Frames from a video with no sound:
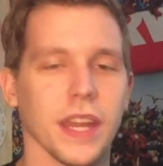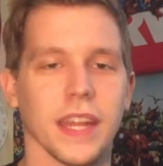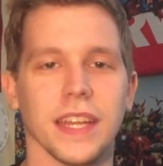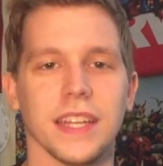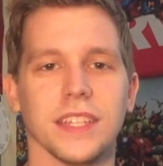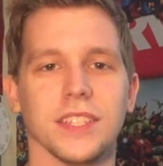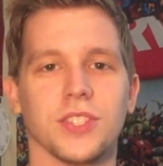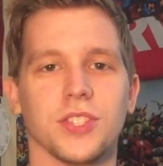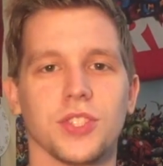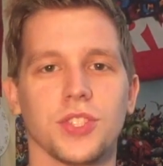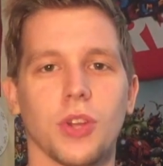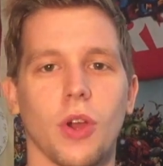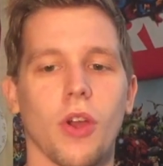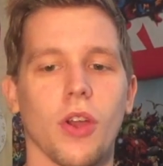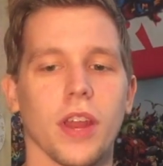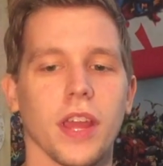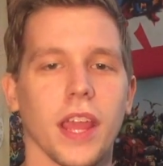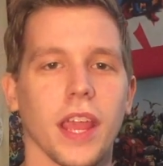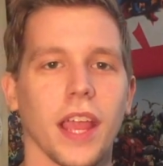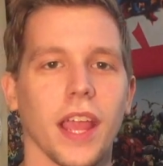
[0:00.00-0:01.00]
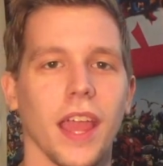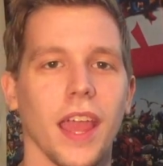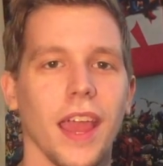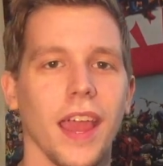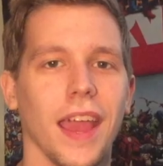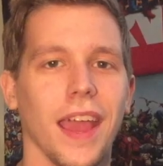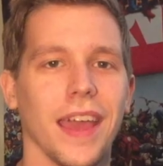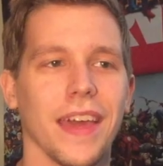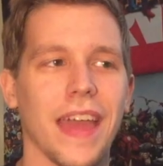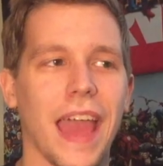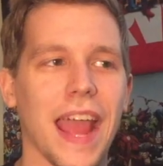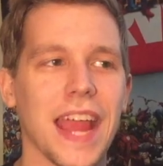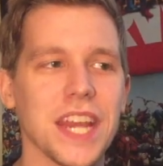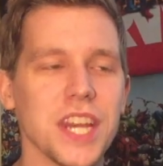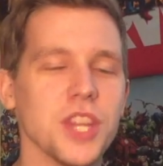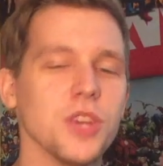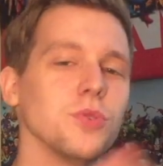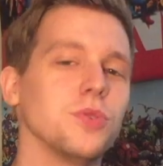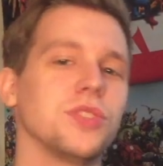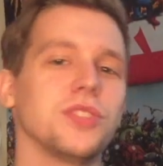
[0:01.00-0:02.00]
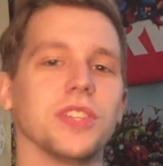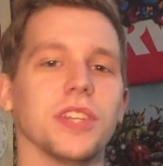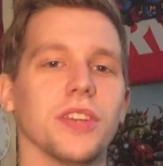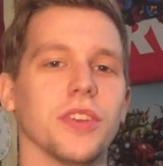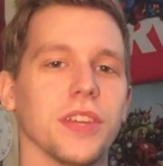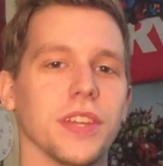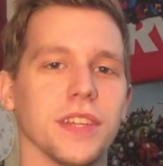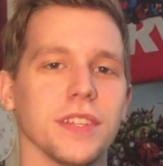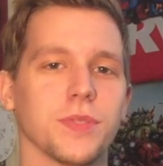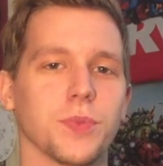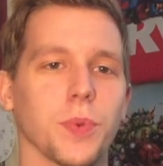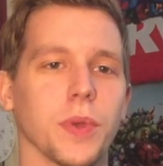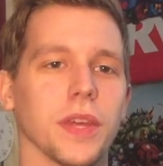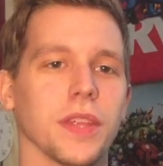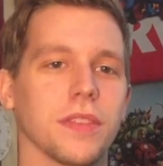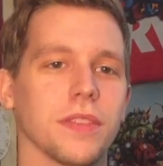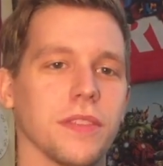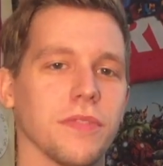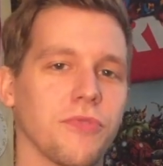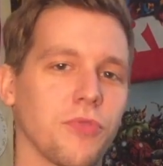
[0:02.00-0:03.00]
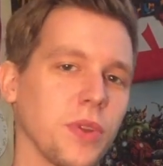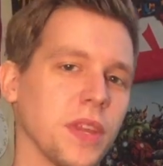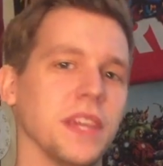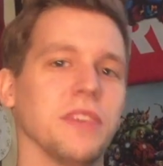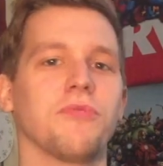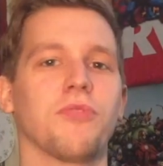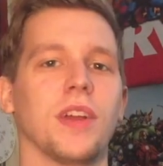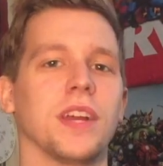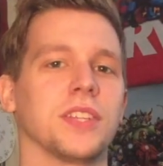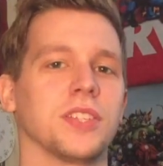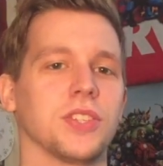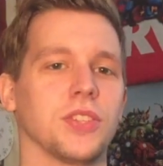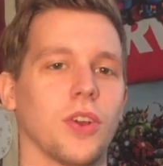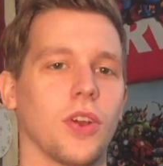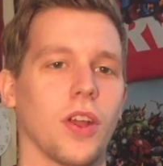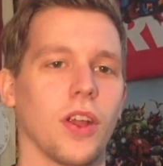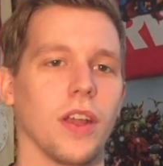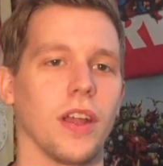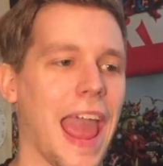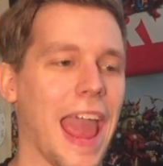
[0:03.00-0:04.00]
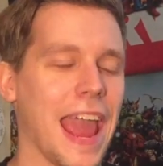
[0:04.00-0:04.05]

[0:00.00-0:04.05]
It is starting a new series with the freaky fresh start,